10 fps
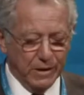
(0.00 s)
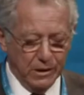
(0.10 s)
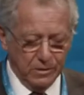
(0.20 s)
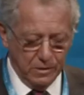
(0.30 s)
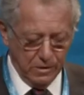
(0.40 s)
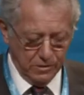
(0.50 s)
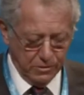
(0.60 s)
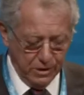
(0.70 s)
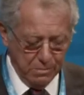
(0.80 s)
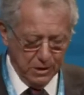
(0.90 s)
had
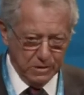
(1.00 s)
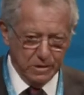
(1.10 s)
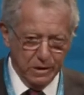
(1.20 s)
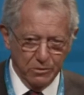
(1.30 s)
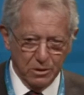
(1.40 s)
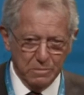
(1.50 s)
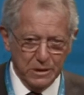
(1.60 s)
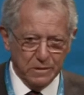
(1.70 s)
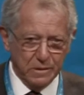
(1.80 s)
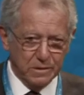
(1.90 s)
three ministerial
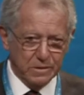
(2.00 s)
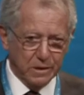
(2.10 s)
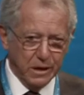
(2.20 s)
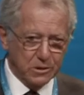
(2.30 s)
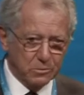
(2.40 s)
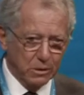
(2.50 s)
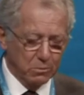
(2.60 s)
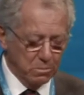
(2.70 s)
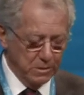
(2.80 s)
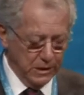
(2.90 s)
meetings. The next one
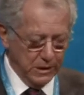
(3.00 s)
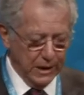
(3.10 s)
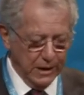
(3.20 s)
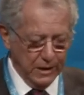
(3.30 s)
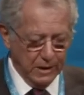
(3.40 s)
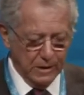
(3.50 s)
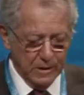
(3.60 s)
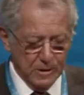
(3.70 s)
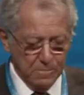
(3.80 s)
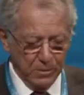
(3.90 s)
will be in Canada,
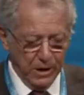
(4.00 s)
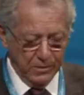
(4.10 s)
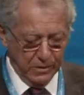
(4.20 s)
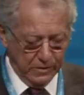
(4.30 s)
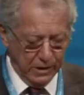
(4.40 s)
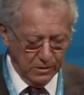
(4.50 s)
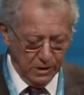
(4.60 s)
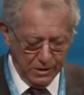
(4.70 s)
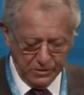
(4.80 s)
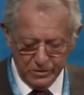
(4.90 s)
and the
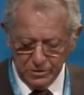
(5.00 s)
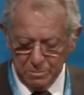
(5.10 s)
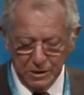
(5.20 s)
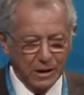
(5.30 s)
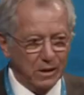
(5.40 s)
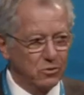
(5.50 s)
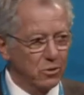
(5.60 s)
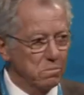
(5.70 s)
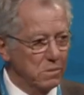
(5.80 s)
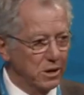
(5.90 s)
technologies are beginning
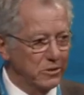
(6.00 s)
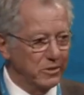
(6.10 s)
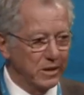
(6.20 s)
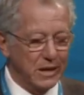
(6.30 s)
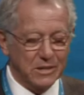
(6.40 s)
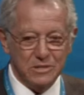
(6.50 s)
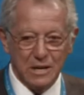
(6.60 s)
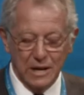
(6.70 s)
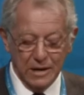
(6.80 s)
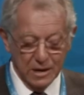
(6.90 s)
to emerge. The next
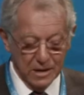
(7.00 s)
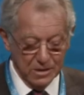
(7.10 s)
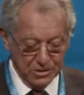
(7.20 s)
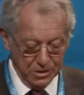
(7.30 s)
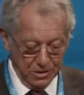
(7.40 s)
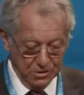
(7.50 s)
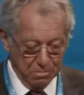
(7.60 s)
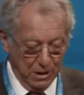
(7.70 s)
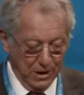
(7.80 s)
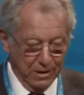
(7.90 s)
slide shows
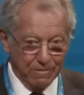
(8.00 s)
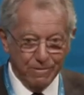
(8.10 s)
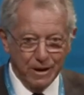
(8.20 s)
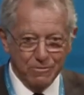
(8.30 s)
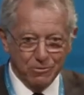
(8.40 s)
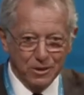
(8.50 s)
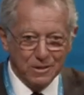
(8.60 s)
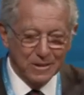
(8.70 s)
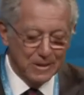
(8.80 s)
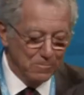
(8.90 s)
my
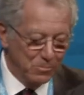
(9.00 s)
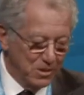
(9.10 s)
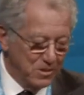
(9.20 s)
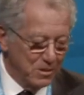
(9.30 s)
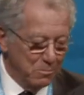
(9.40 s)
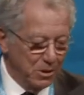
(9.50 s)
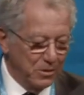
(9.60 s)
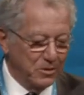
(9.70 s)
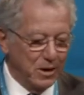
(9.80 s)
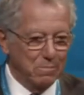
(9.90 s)
favorite. This is a
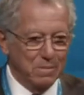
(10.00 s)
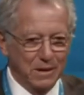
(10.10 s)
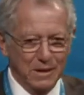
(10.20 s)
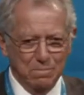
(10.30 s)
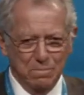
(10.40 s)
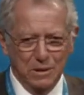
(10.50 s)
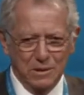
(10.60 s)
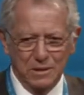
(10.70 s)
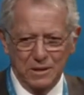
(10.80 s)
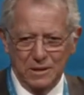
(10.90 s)
British company
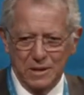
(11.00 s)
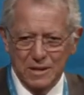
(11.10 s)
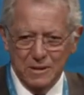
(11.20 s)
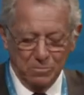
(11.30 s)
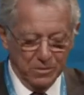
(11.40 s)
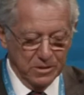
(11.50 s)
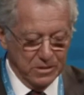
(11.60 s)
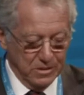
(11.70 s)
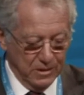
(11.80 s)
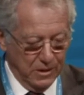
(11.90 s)
building
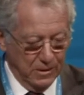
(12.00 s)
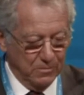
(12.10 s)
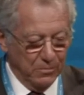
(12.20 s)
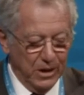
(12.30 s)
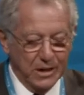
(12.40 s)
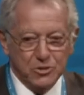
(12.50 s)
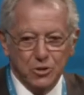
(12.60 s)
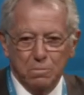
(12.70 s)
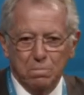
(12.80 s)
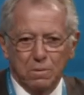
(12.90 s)
this
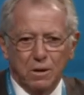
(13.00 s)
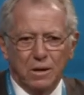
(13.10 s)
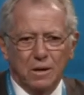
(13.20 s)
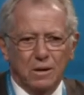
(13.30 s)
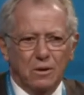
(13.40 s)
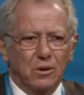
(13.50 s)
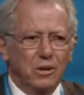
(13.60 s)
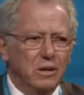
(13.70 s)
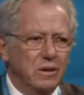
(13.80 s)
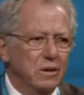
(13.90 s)
airship on
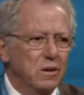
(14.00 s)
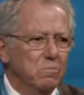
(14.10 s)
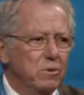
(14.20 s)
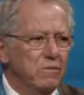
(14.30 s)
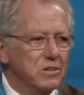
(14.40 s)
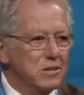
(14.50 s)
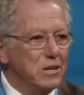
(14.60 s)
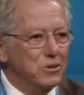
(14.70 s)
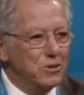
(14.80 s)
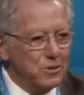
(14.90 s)
a
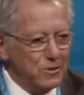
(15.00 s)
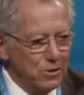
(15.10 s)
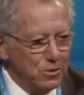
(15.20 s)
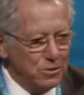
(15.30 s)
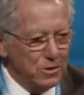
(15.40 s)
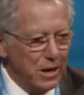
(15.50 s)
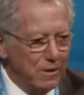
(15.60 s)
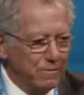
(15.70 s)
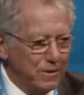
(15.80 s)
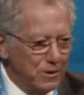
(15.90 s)
previously disused
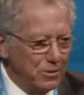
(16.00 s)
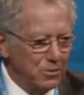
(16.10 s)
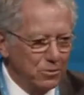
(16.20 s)
airfield